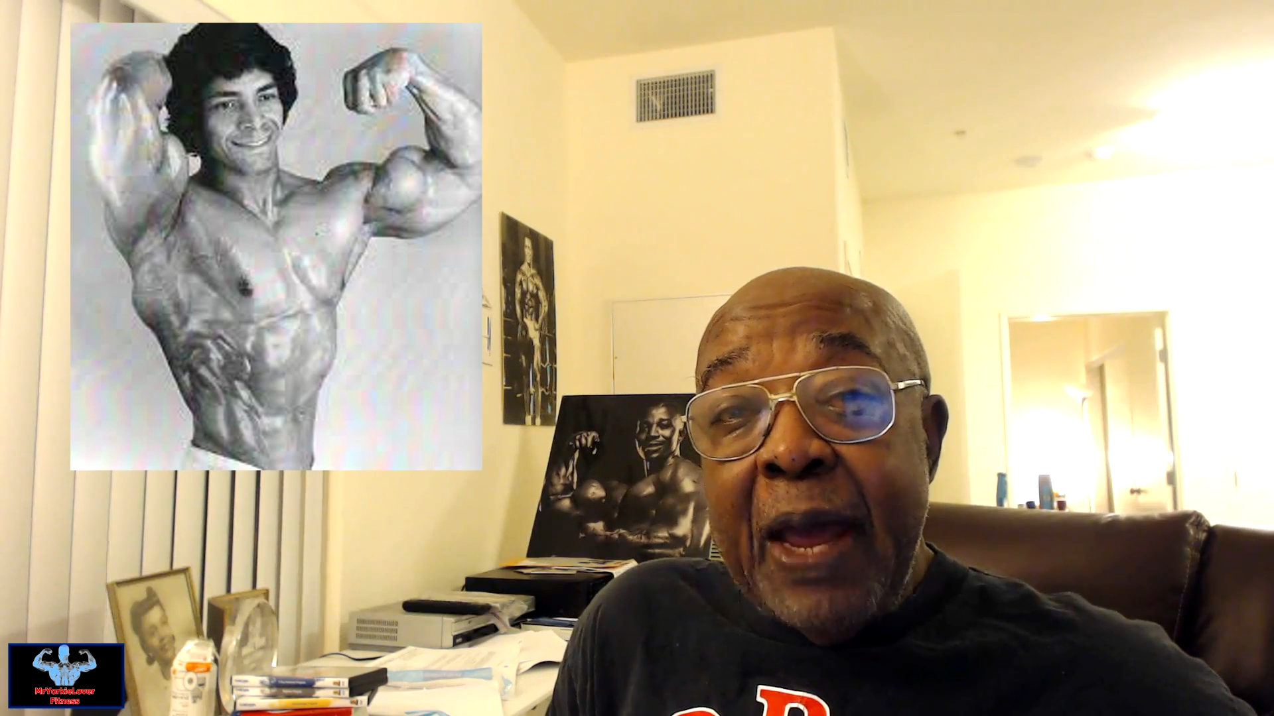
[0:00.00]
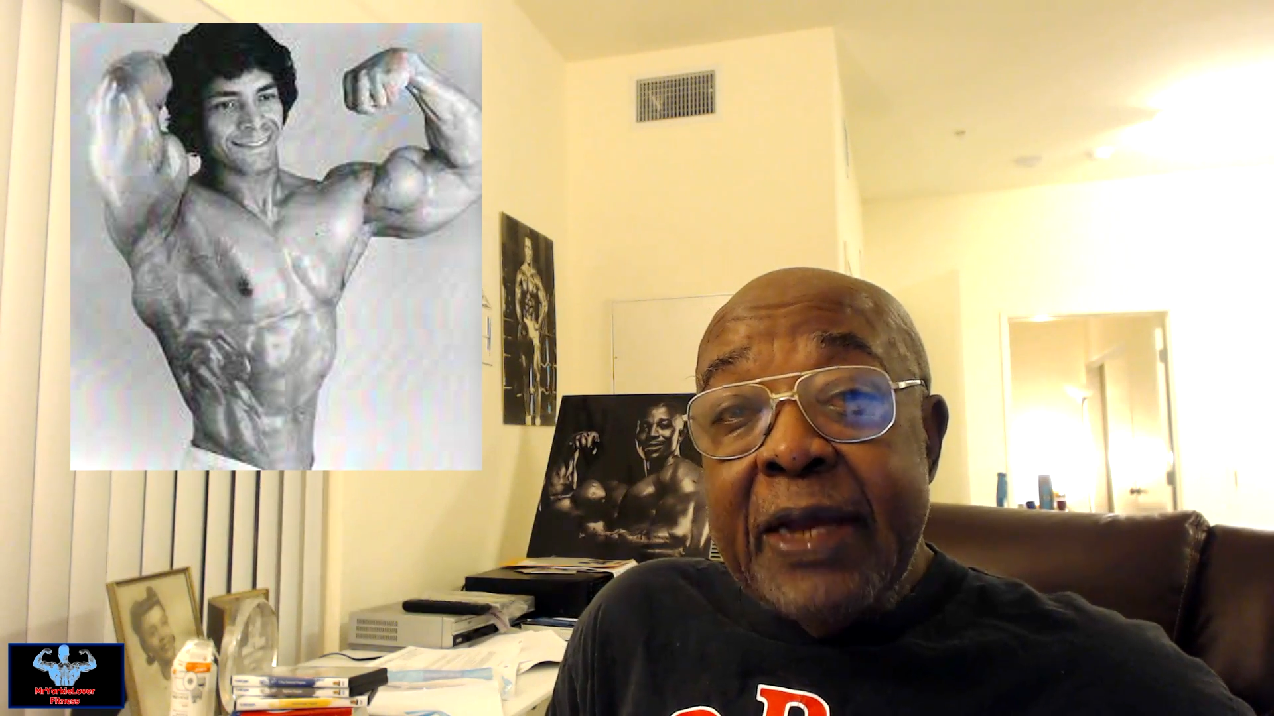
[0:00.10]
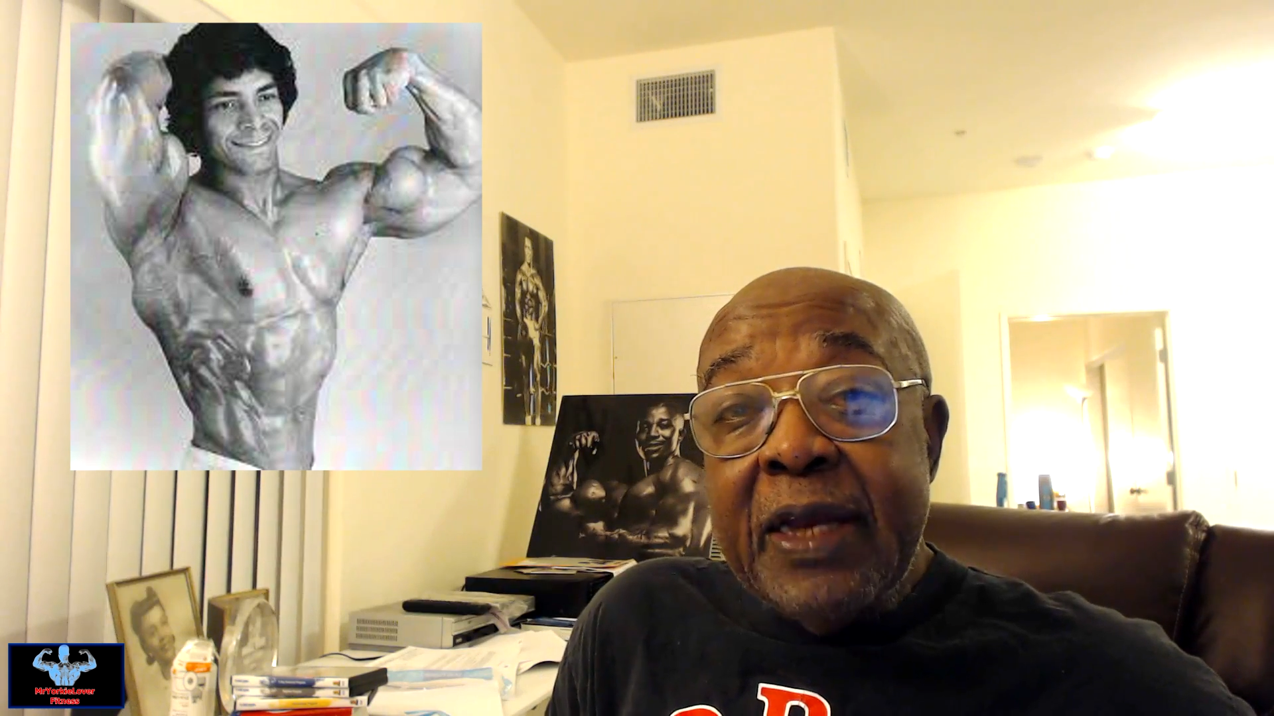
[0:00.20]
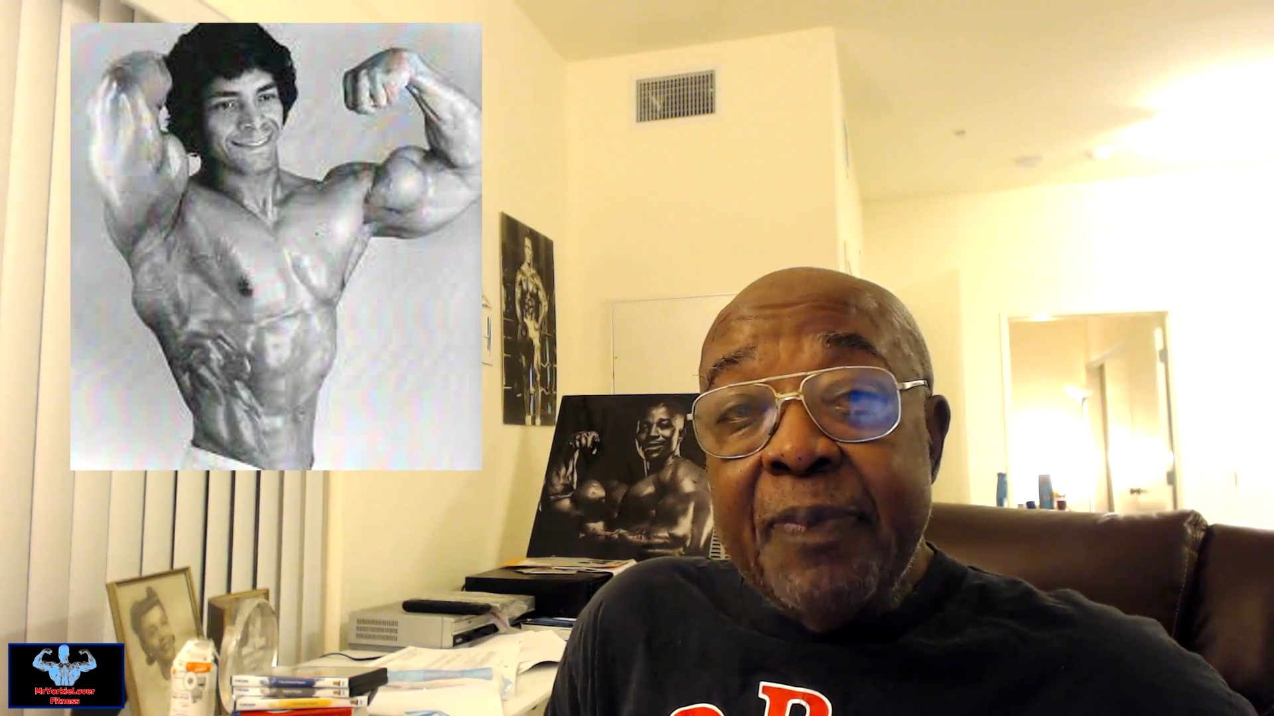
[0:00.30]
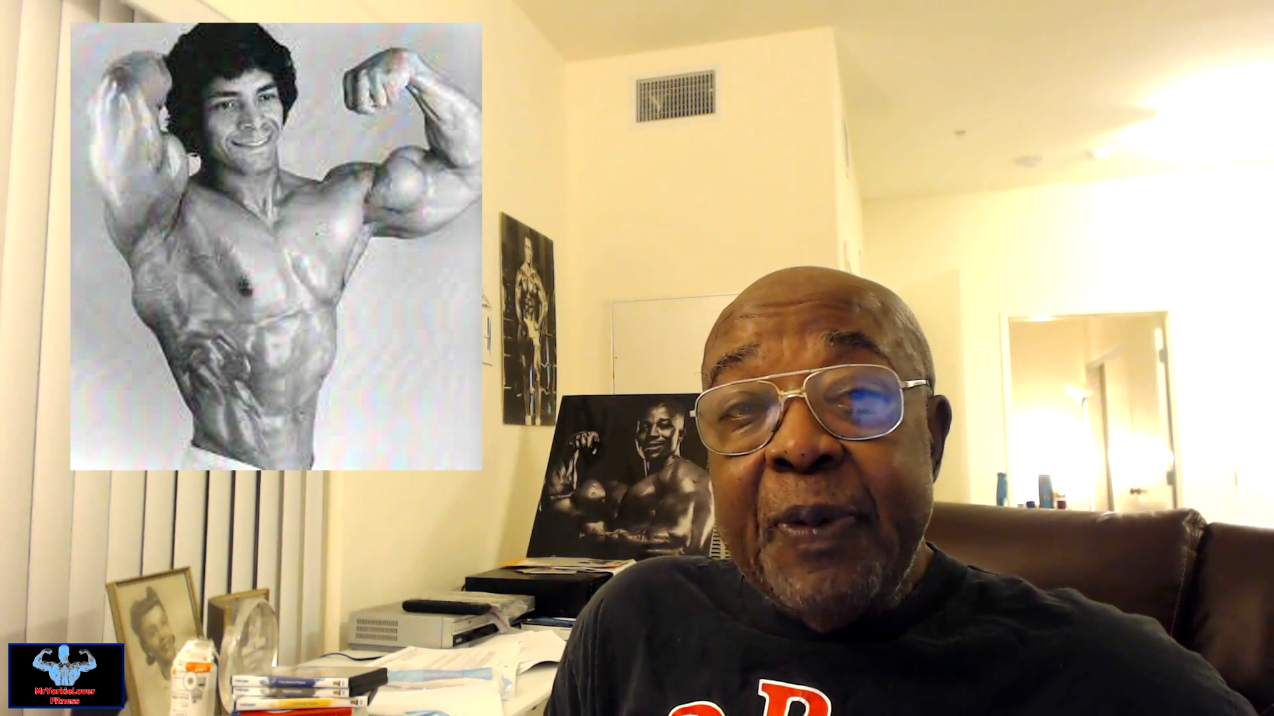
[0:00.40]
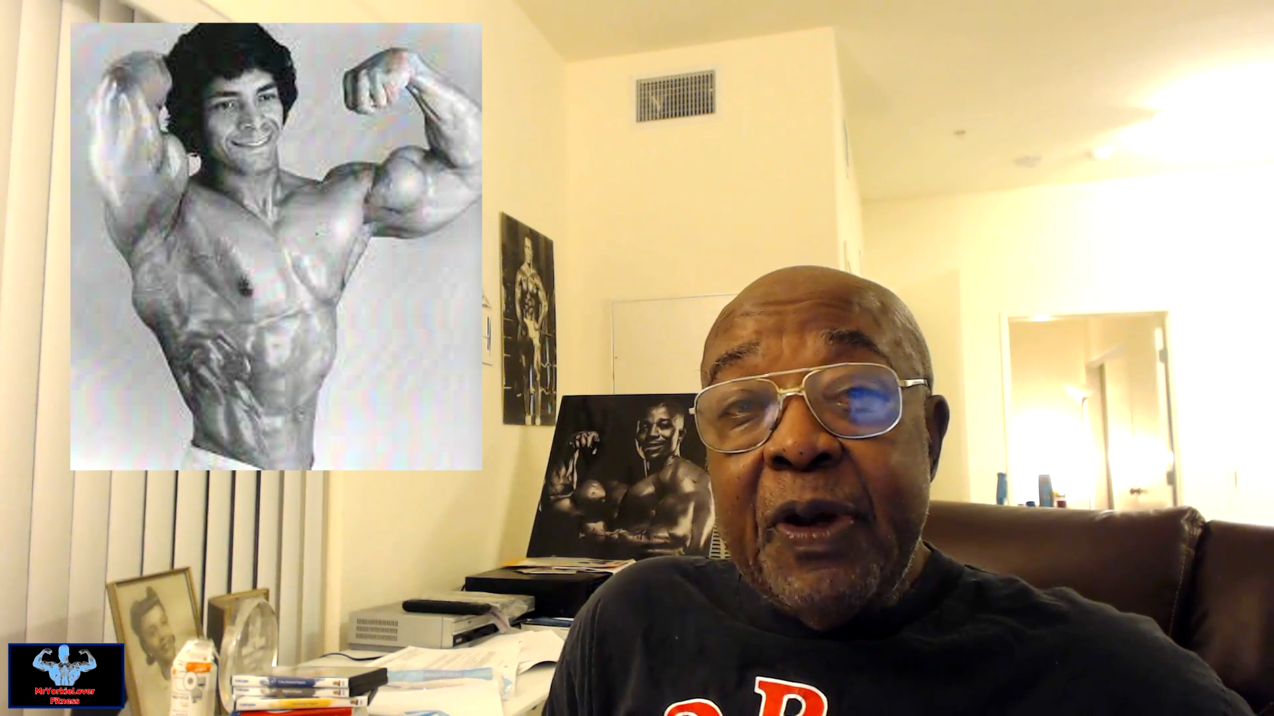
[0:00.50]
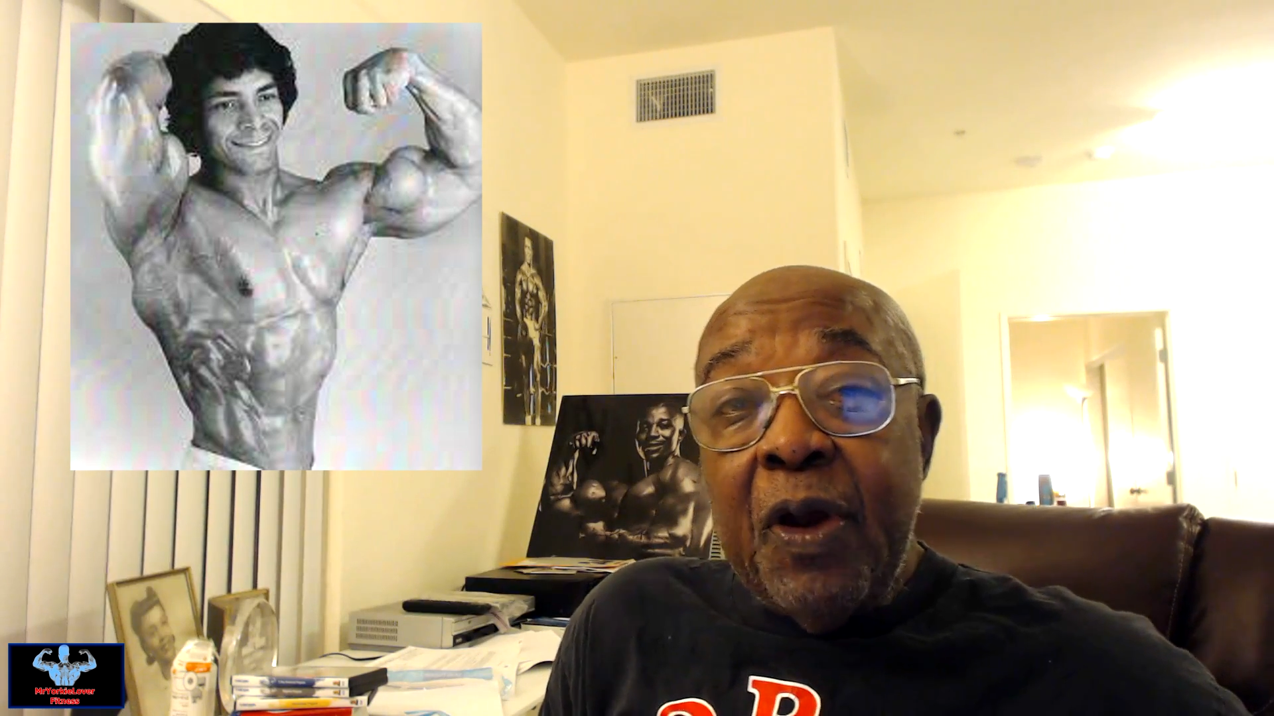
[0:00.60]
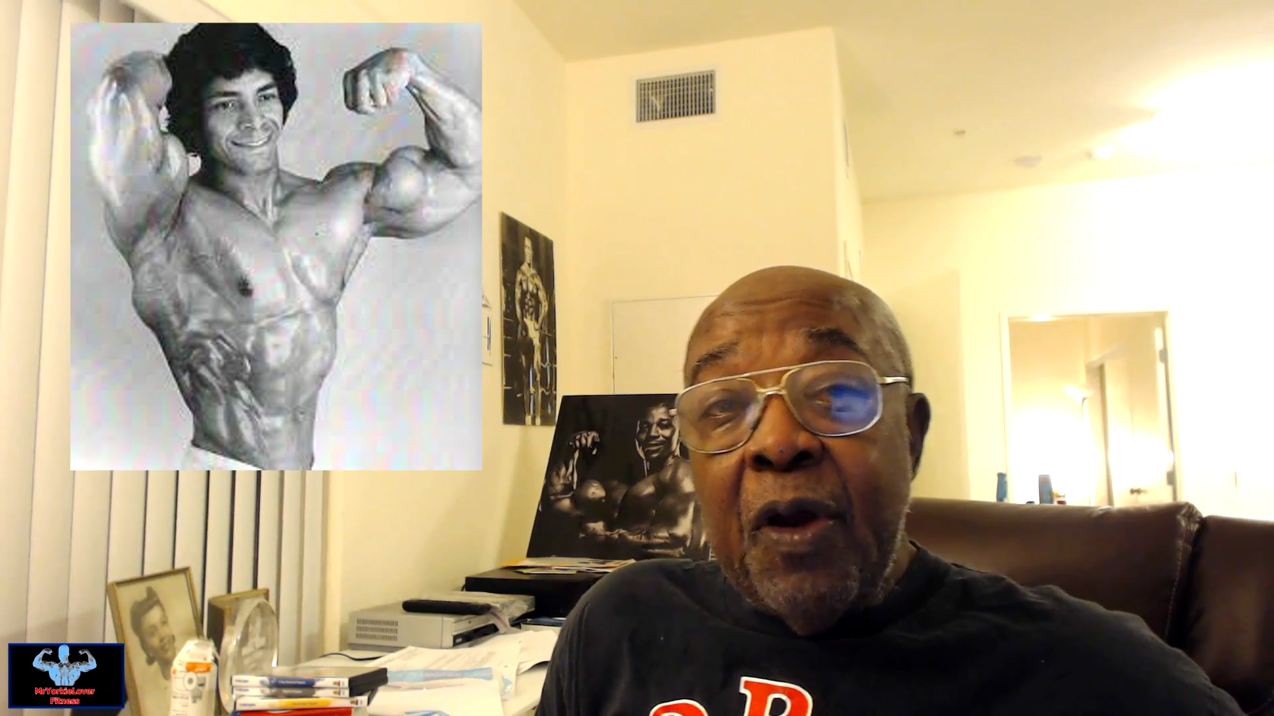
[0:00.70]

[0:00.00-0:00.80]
banged up in the